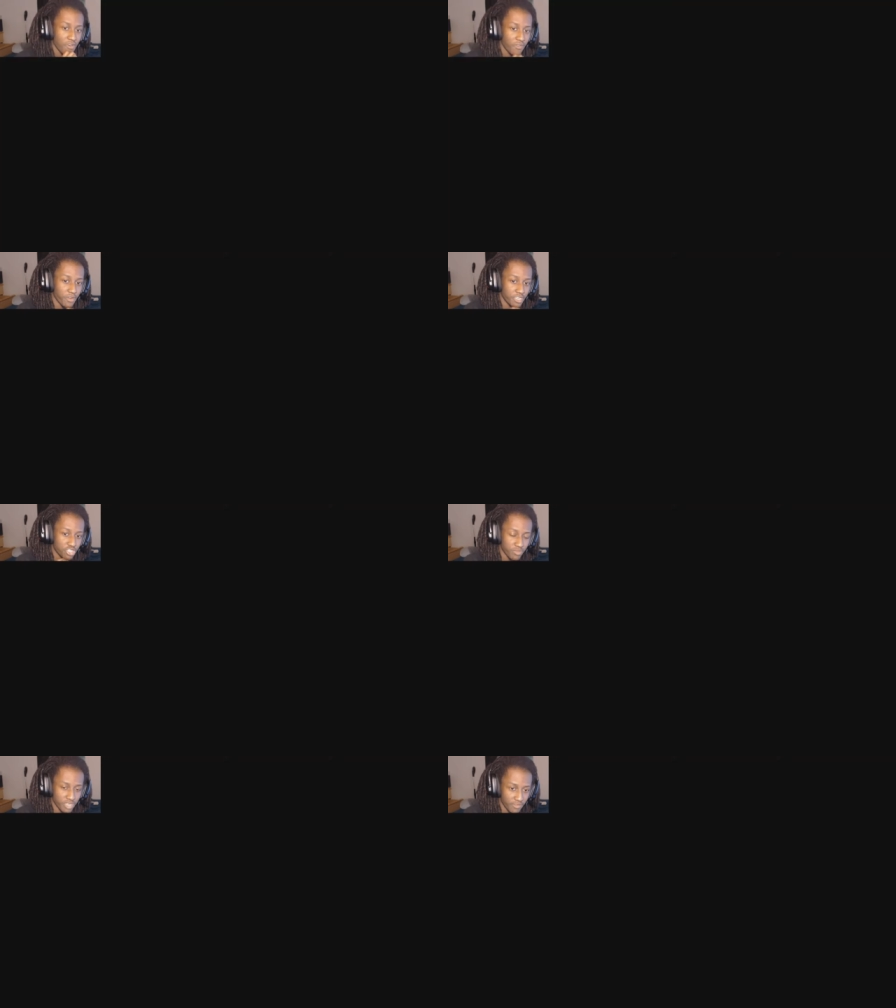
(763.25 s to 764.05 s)
For
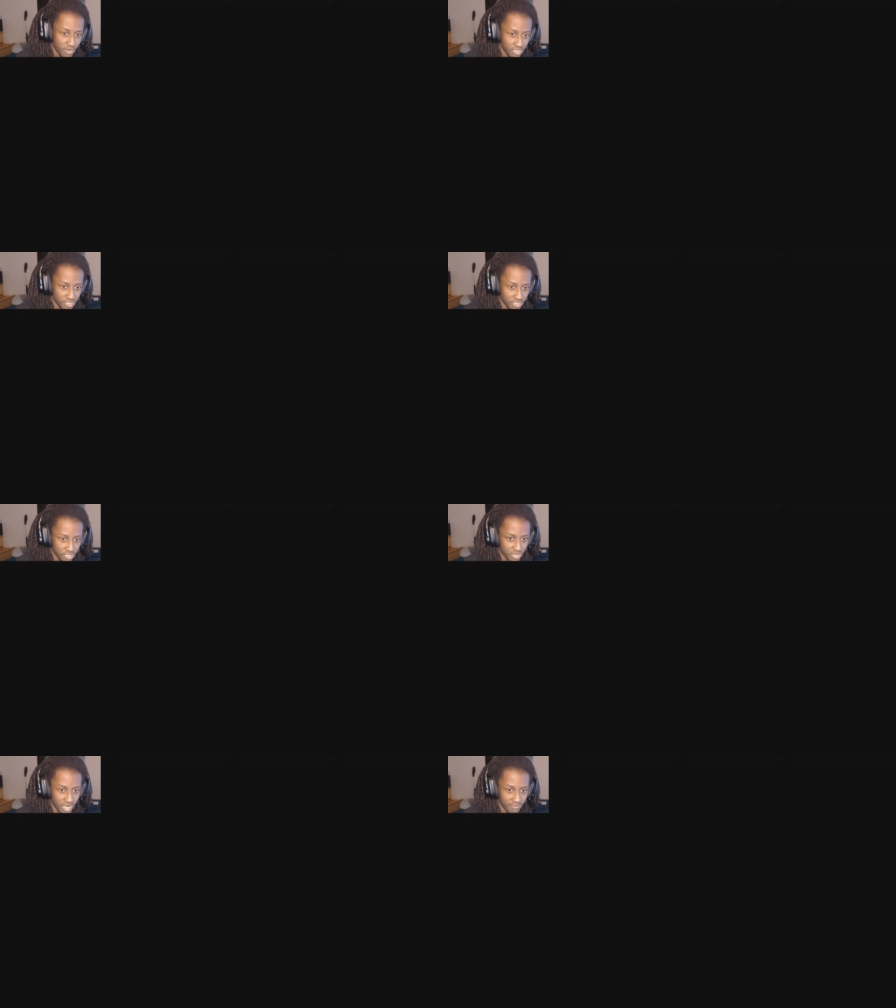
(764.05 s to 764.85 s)
Attunement of Hunger,
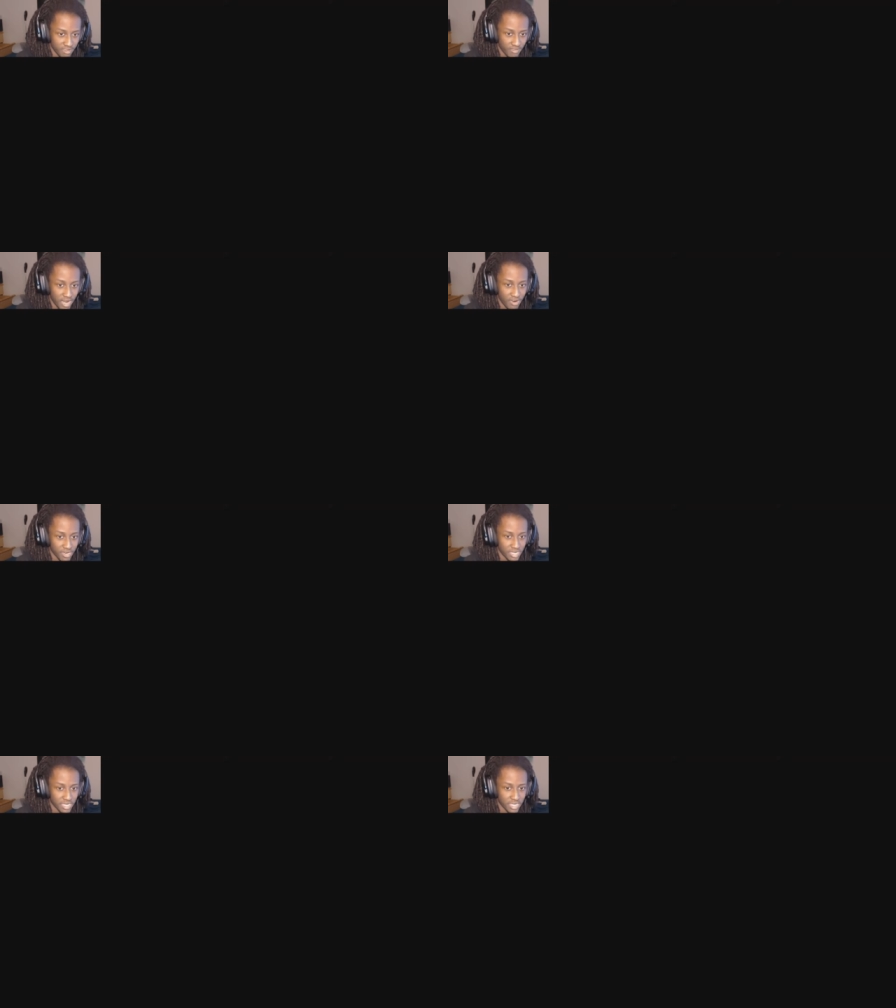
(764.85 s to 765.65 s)
you have
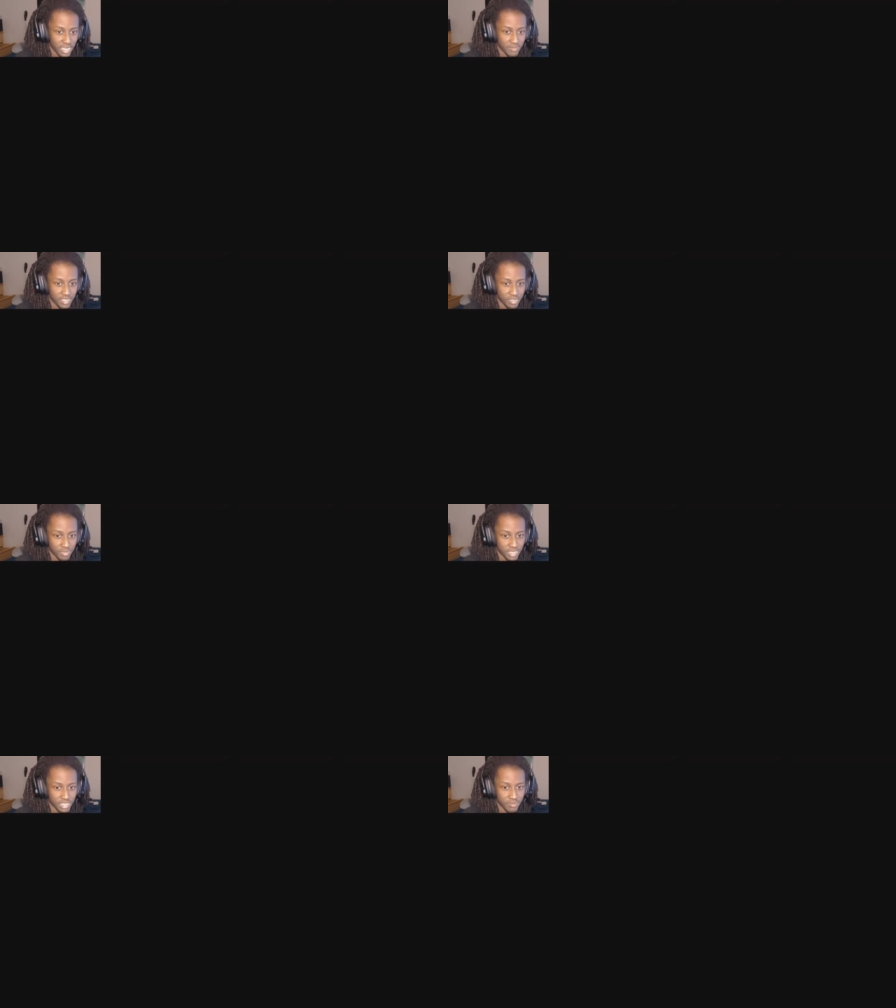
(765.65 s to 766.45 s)
Devour. Killing enemies
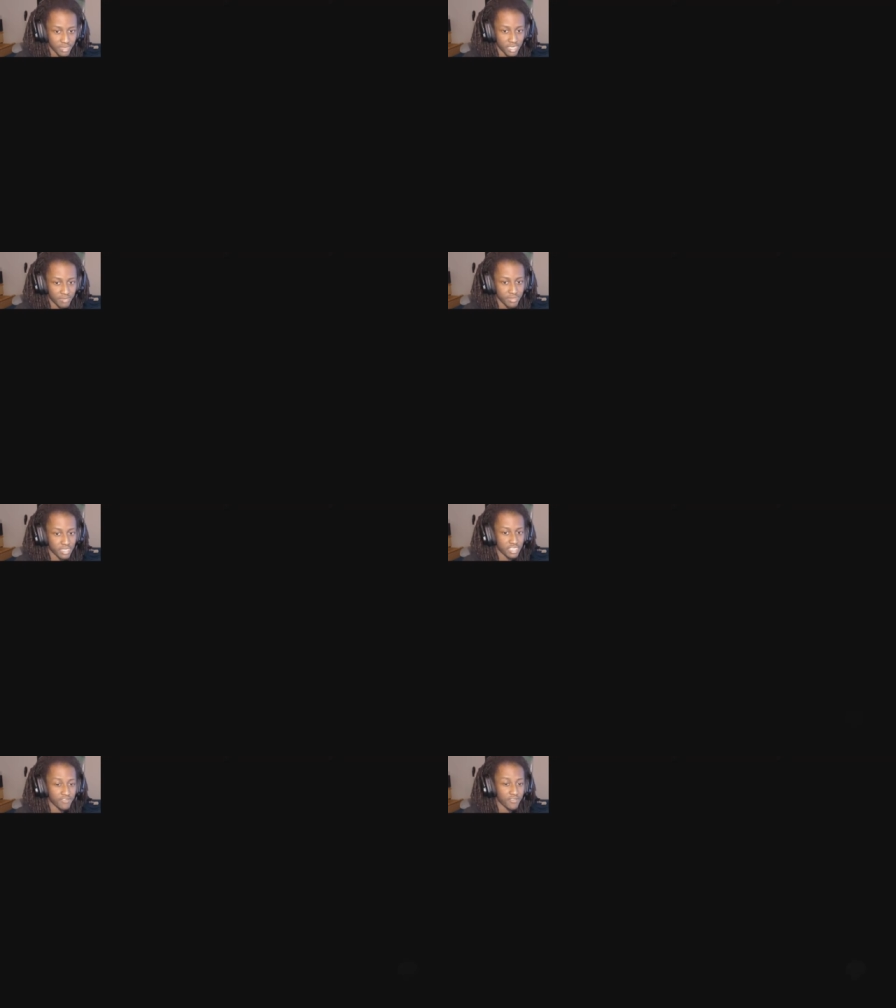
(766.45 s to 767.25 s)
with this melee
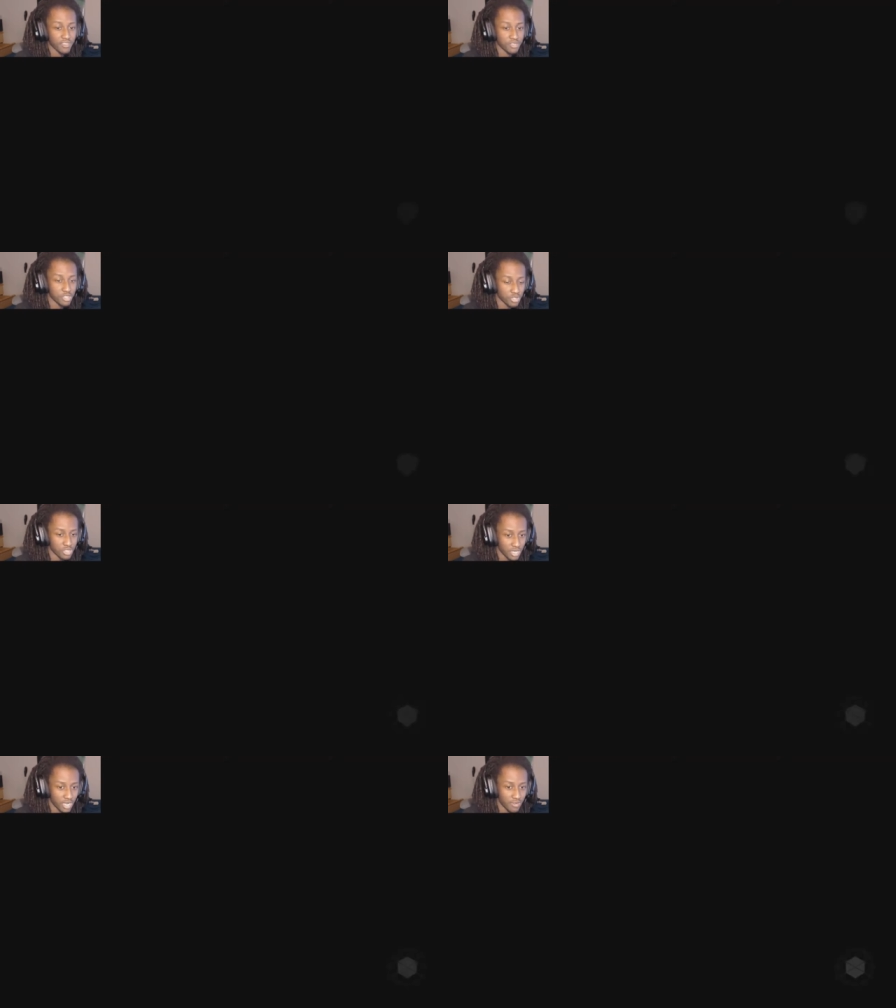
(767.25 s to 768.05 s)
ability fully restores
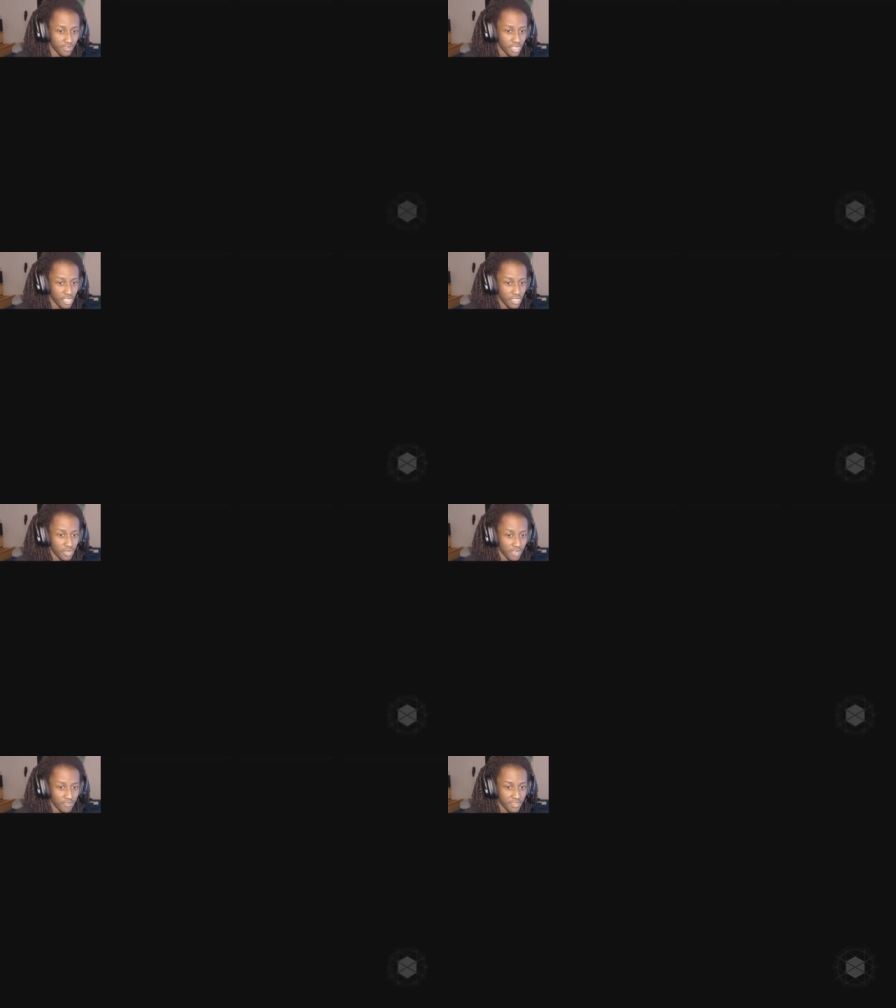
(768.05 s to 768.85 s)
your health.
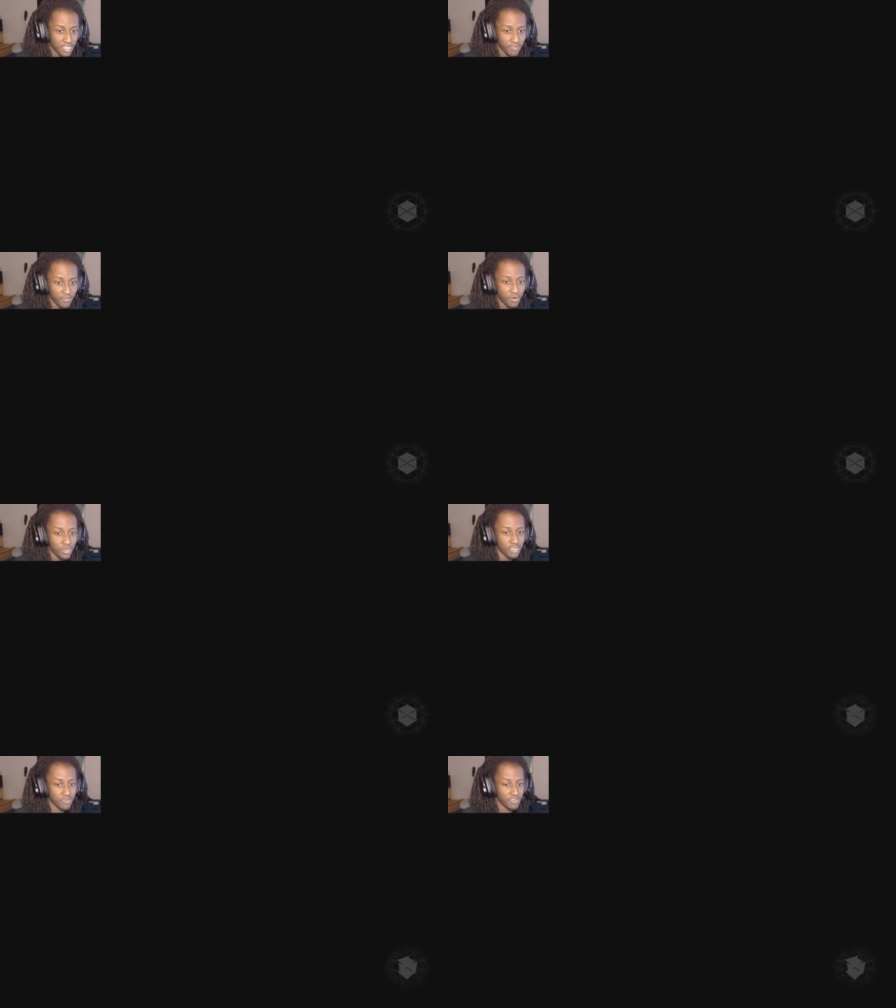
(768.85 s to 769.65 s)
You have Feed the
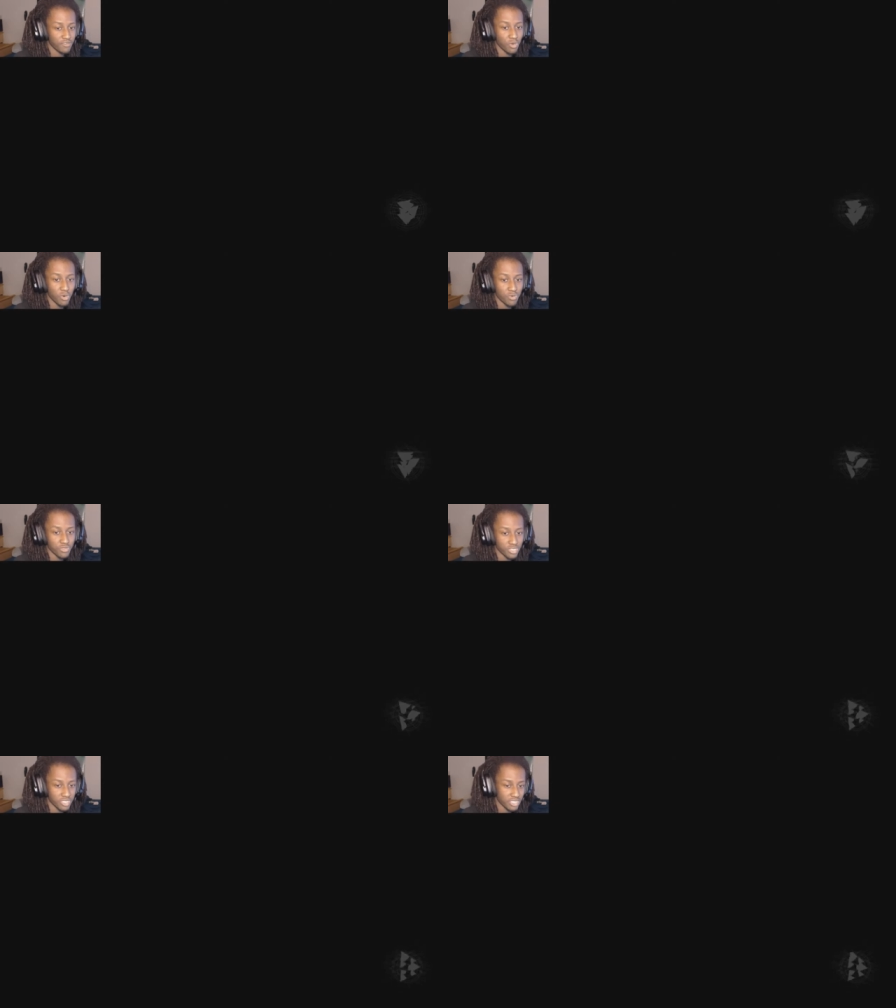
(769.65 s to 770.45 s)
Void, where if you hold
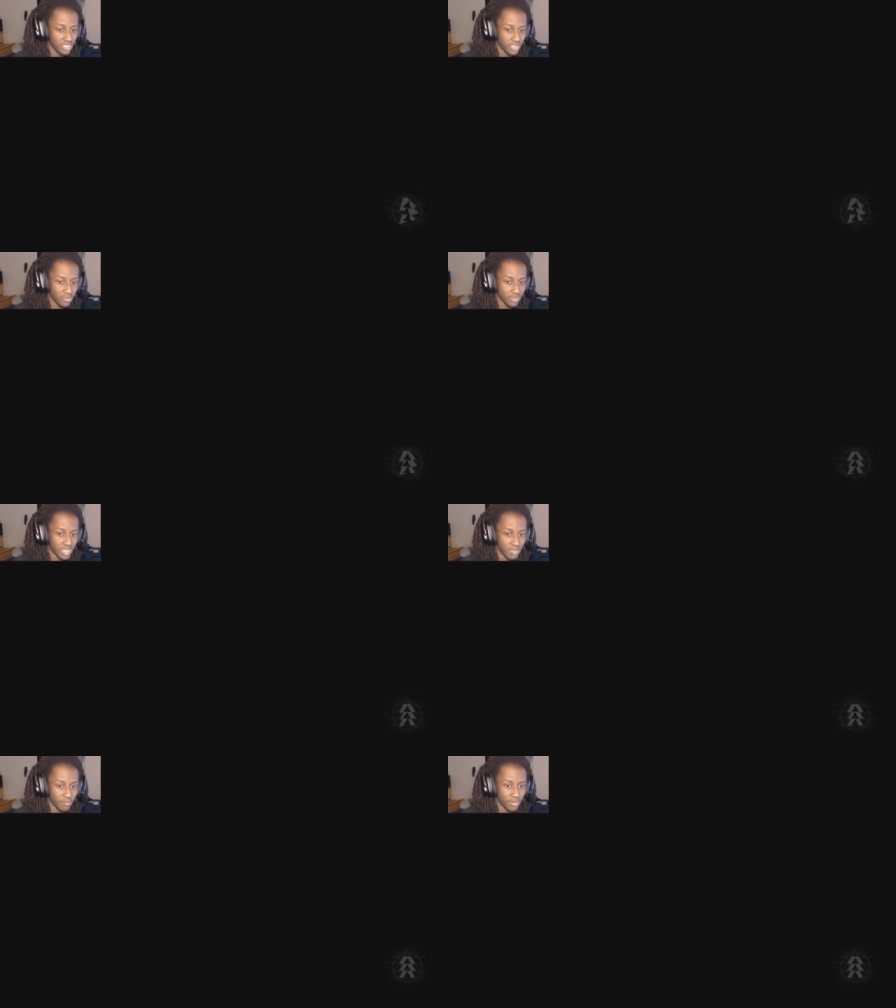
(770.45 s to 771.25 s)
the
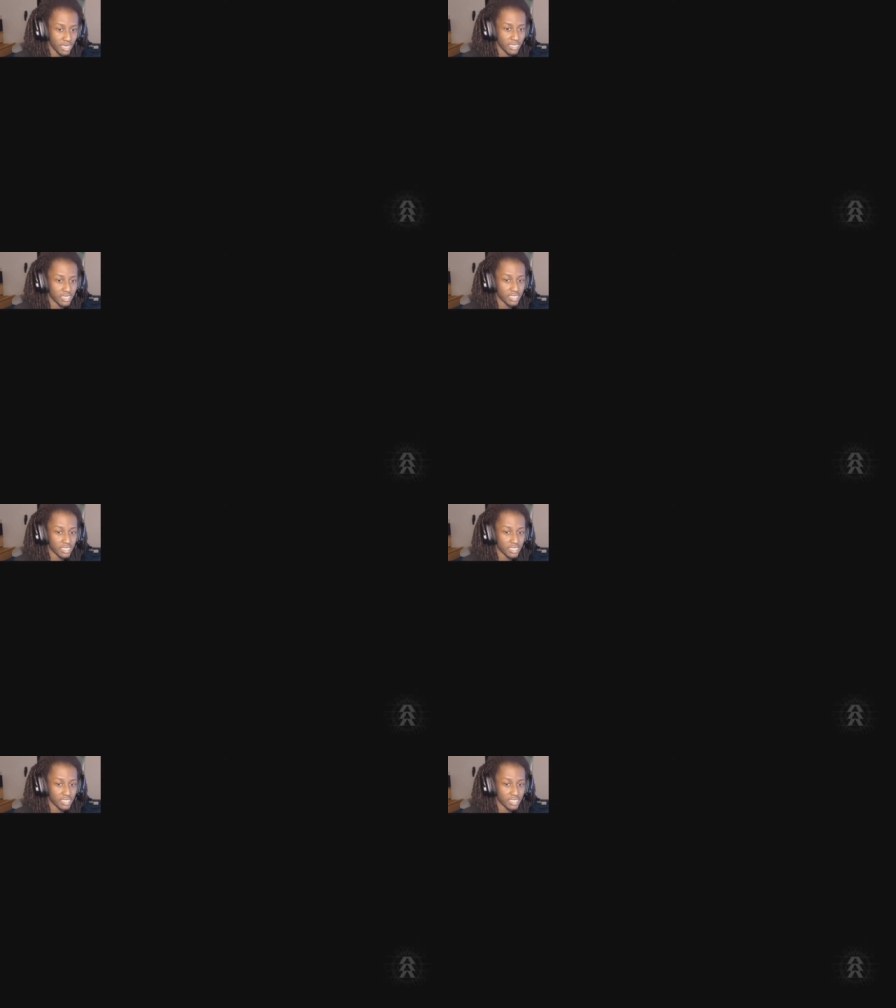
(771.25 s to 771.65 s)
grenade button,